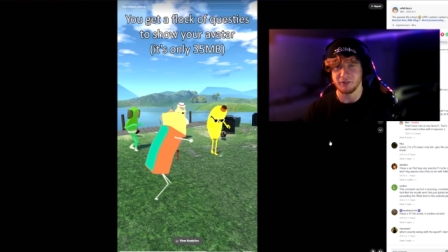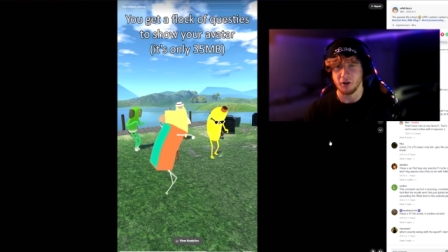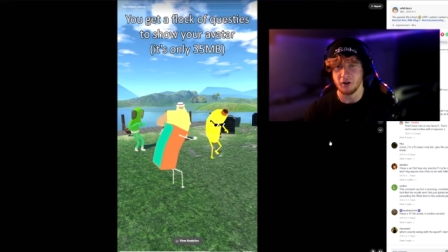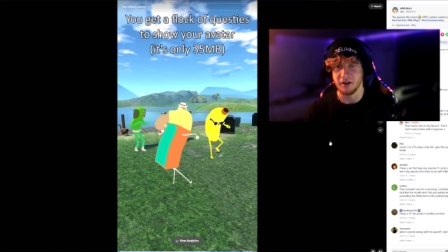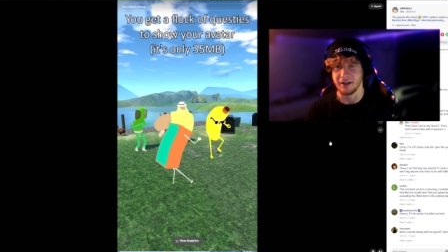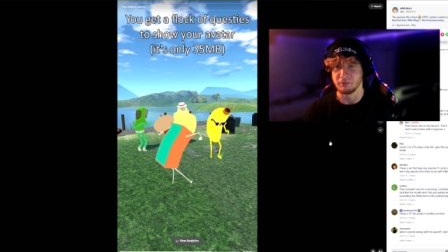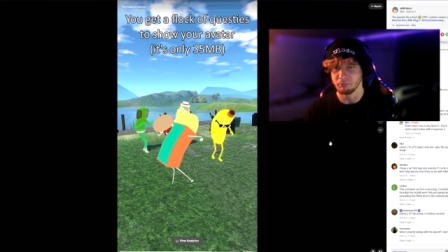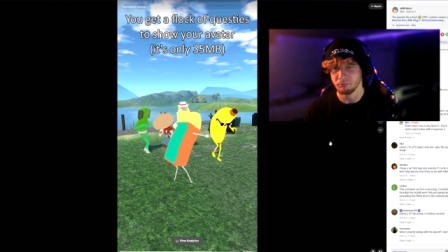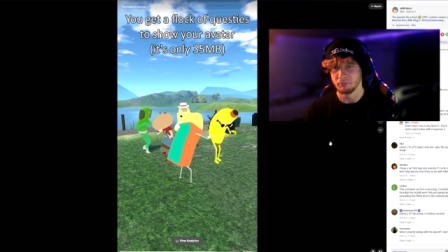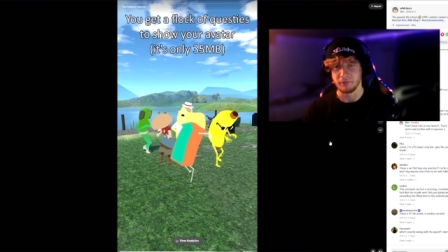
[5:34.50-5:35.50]
avatar
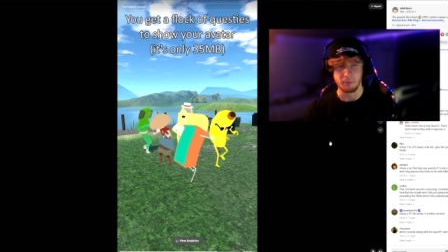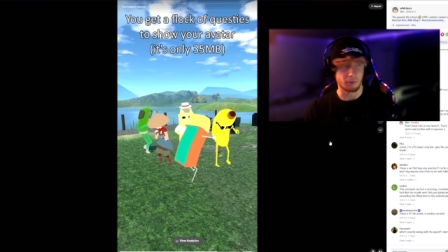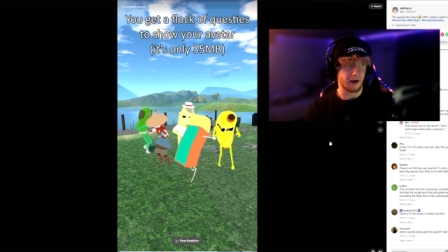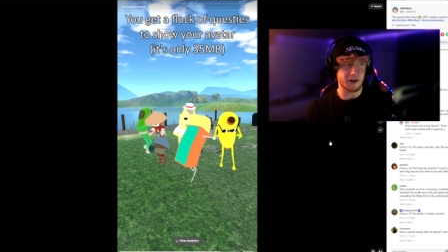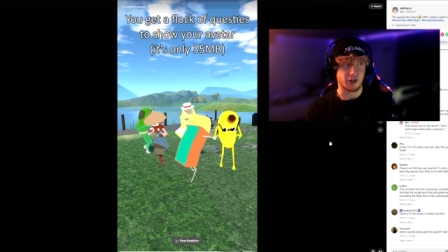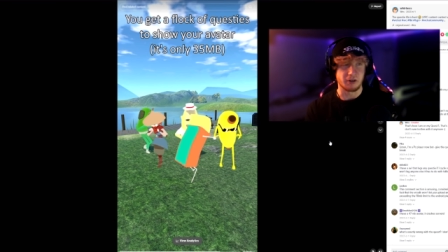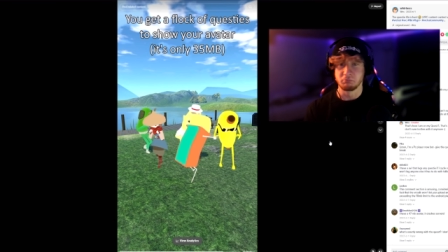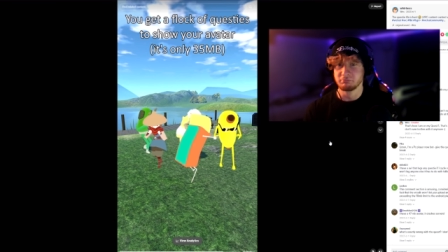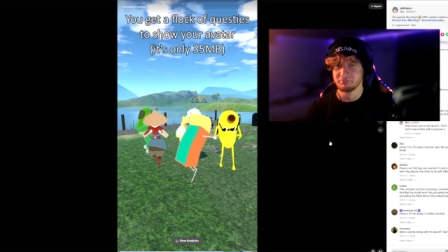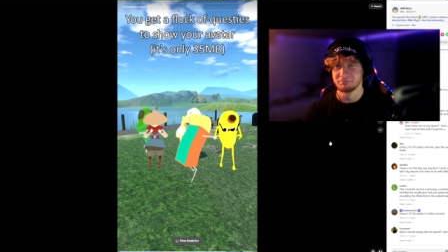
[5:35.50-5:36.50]
and them
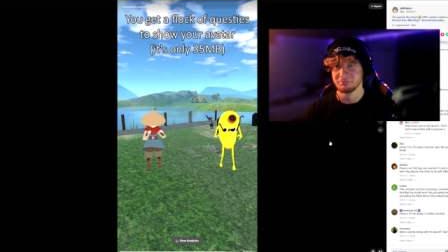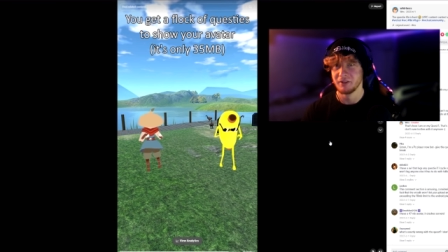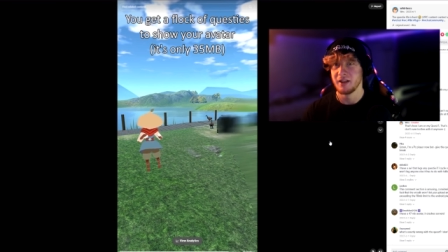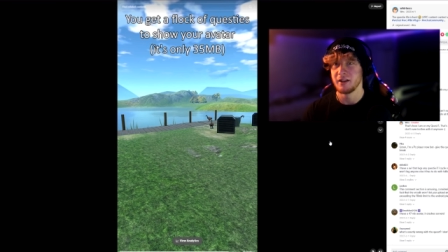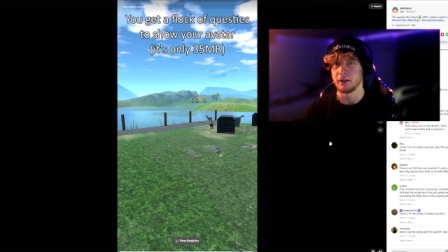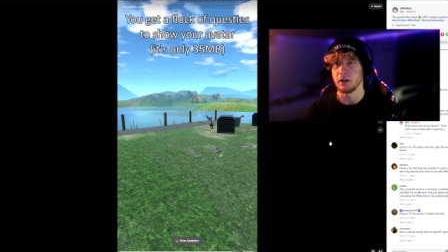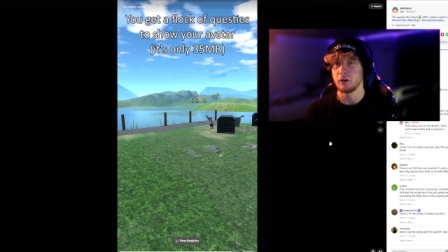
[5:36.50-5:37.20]
crashing. You